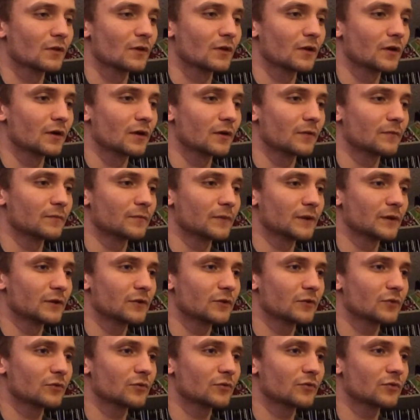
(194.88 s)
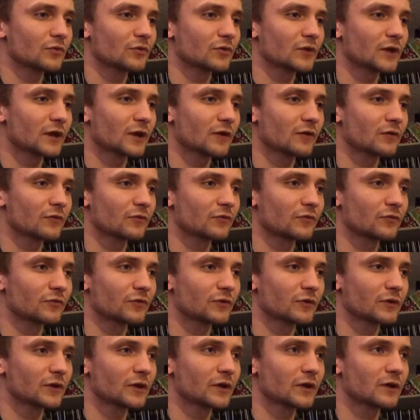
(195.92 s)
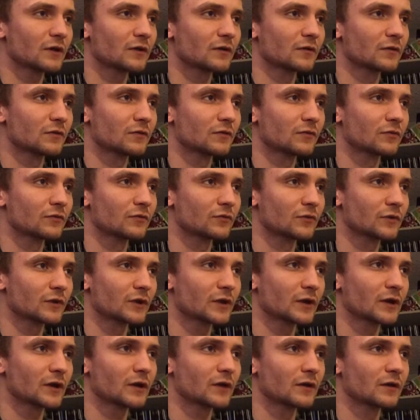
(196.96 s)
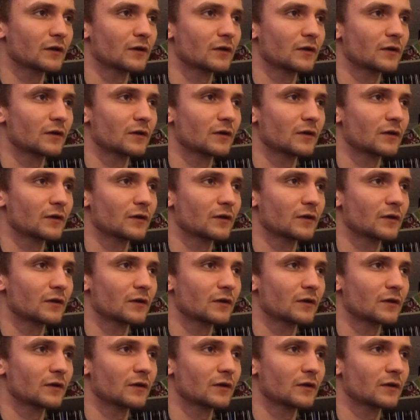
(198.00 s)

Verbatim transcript: Um, I know there was a town of Verdi, Verdi,